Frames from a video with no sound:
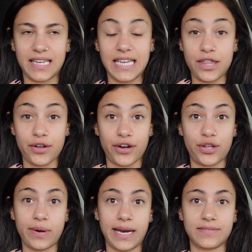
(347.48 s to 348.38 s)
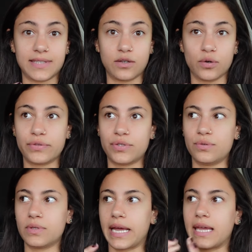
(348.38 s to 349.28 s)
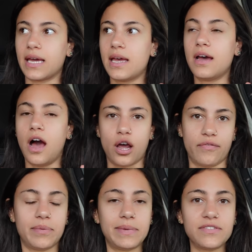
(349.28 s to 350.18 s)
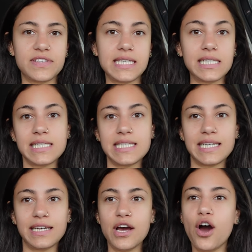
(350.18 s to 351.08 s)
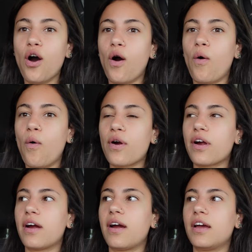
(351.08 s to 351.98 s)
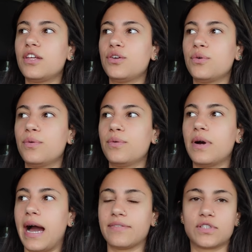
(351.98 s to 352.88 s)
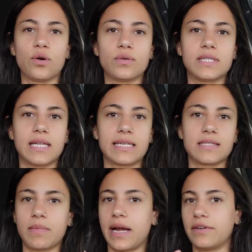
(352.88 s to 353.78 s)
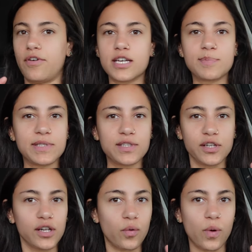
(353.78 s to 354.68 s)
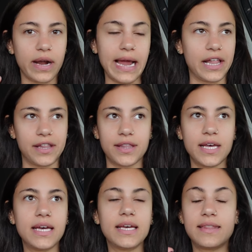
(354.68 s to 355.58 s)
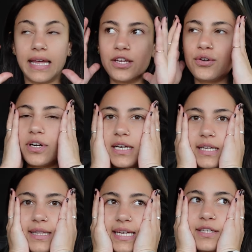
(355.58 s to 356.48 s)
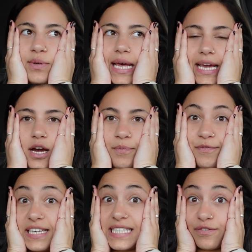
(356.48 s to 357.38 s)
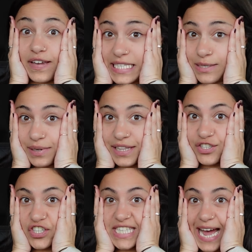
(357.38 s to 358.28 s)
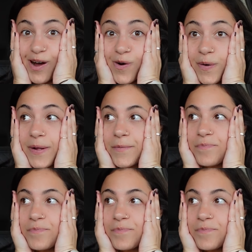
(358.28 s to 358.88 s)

either you have to go to like a government facility or you have to go to like some kind of hospital or health. Then you like come face to face with just how